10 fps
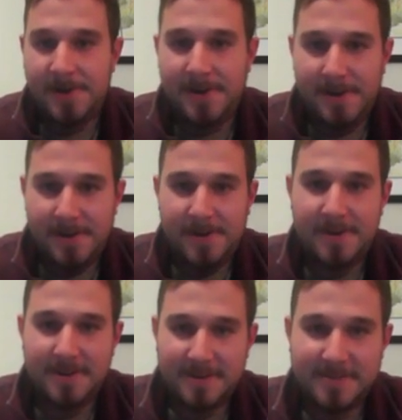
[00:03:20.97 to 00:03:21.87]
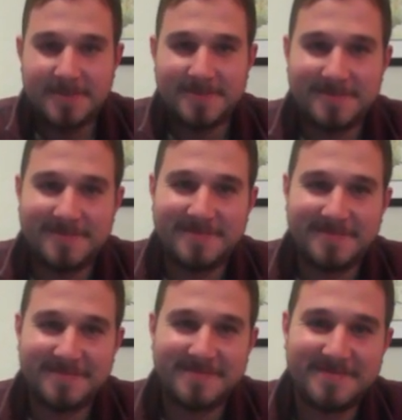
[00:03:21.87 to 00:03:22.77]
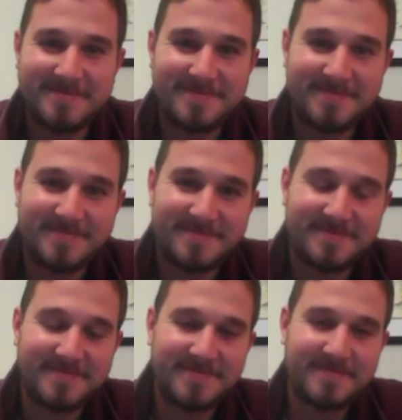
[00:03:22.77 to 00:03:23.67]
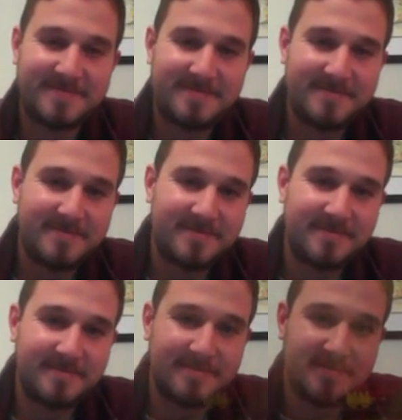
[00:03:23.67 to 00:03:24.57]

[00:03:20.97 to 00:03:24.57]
The person shown says nothing.